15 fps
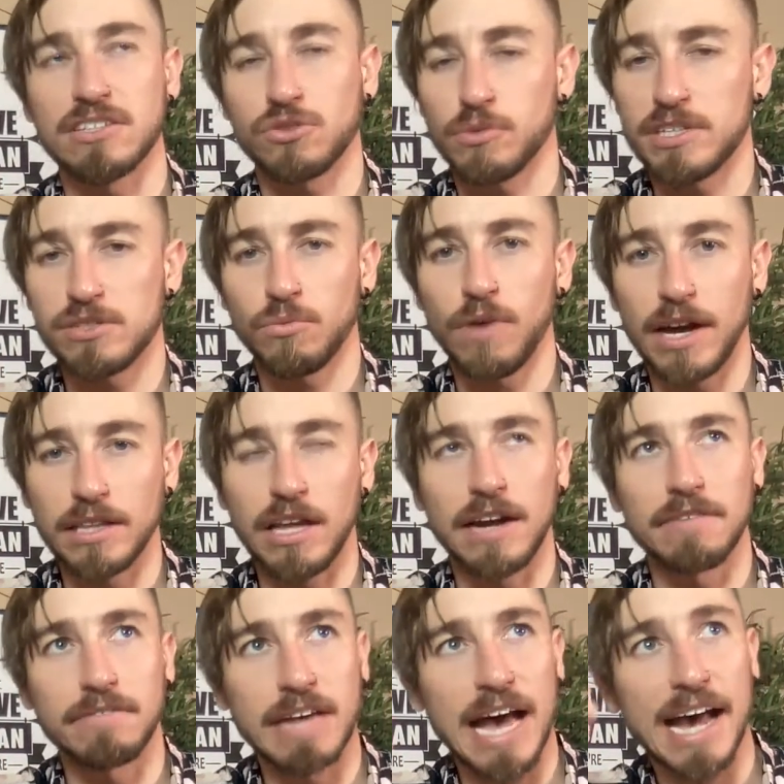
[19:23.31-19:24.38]
It's the reason why a
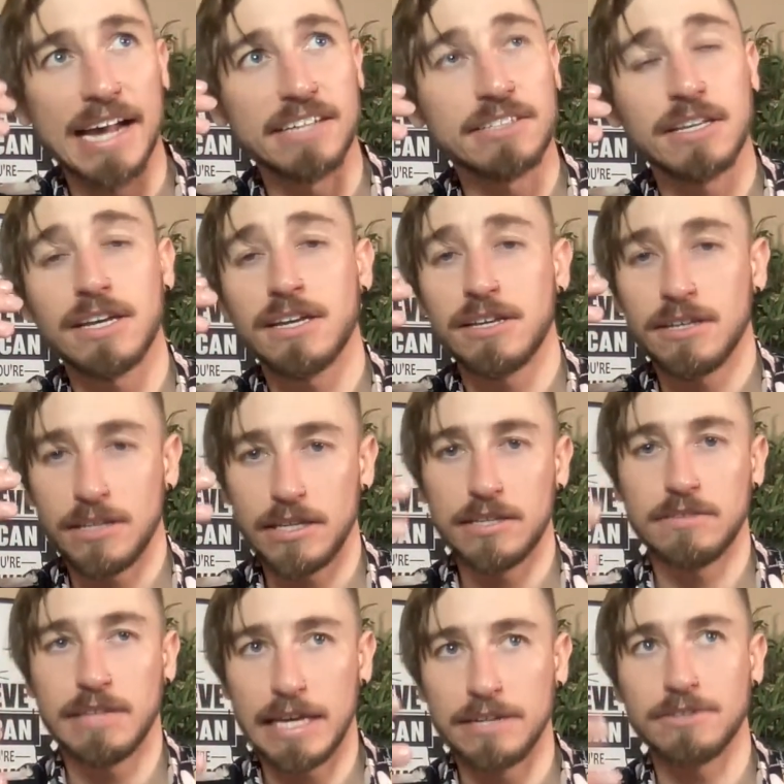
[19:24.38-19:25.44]
lot of guys
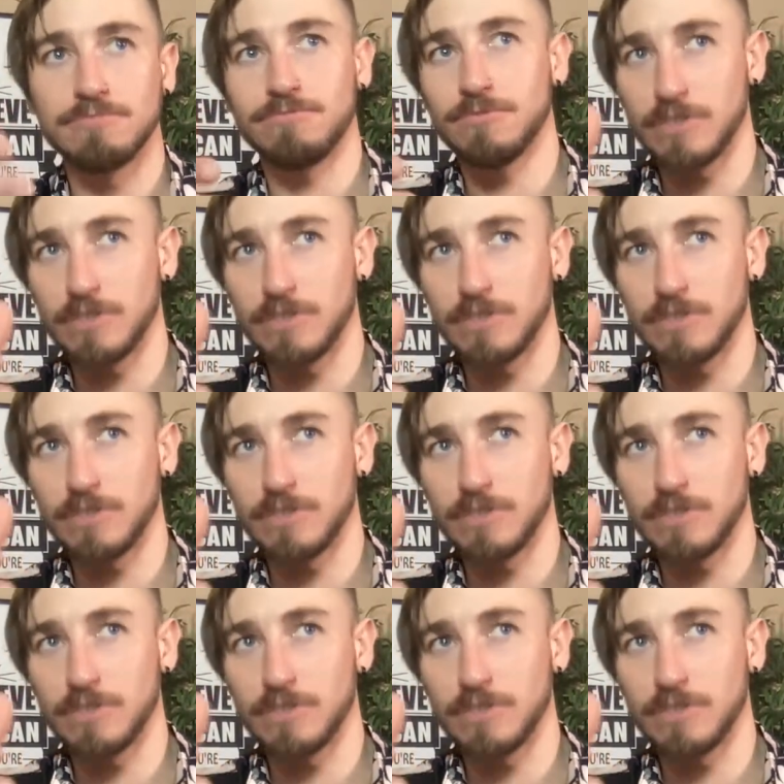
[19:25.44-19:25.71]
that